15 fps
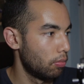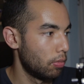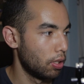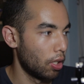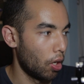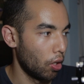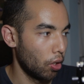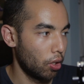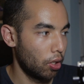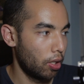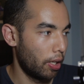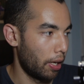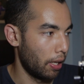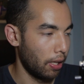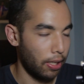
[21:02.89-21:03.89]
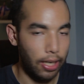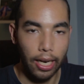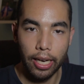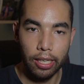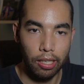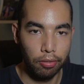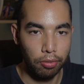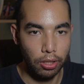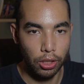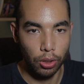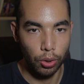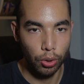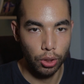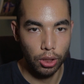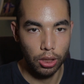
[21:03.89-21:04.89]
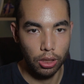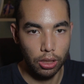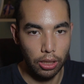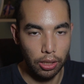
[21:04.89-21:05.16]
dollar at like a high enough resolution,